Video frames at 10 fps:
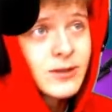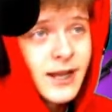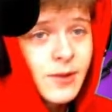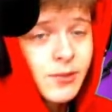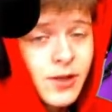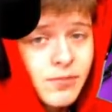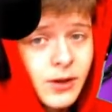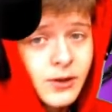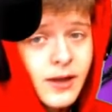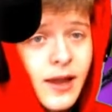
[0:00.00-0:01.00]
able to
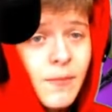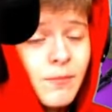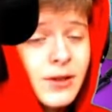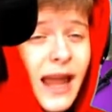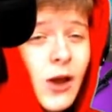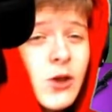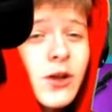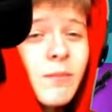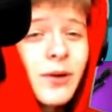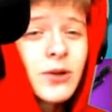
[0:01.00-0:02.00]
build, but now you
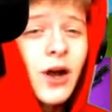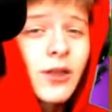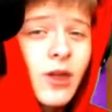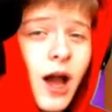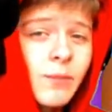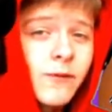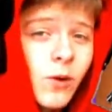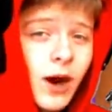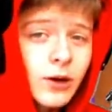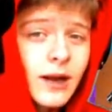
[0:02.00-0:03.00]
can build on top of
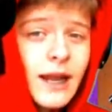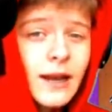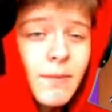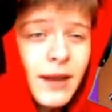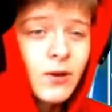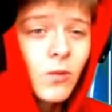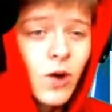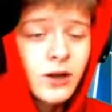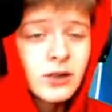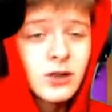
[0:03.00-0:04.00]
water in
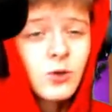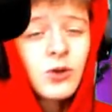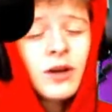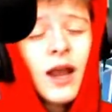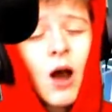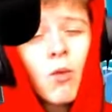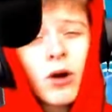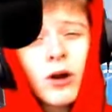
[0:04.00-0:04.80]
mid-water, so do not worry.